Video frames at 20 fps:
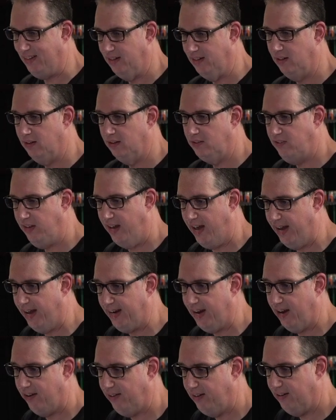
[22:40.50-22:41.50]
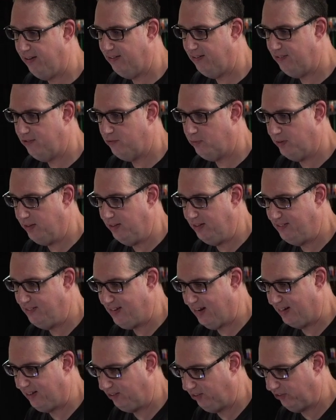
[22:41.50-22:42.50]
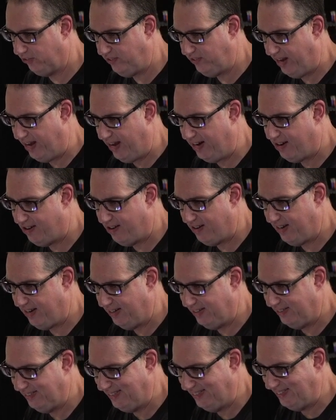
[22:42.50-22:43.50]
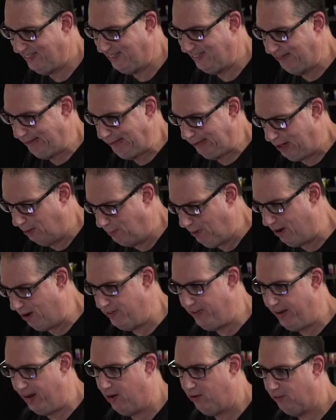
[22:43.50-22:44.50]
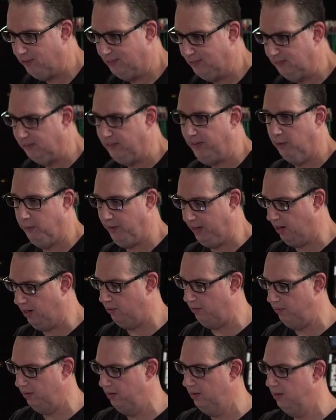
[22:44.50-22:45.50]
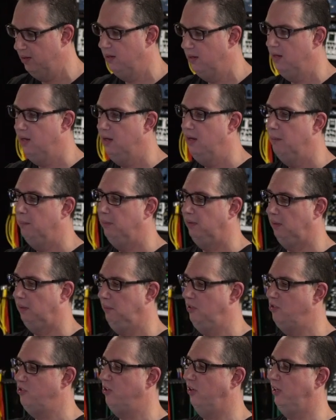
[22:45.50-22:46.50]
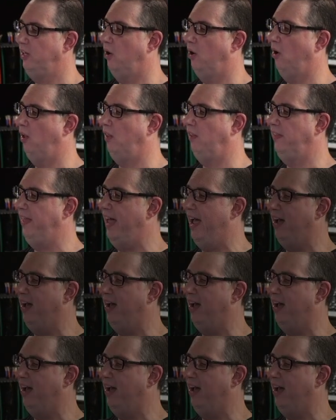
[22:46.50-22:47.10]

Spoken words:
tag out here. This one, it's got a little tag on it. Come on now. There we go. But let me show you all of that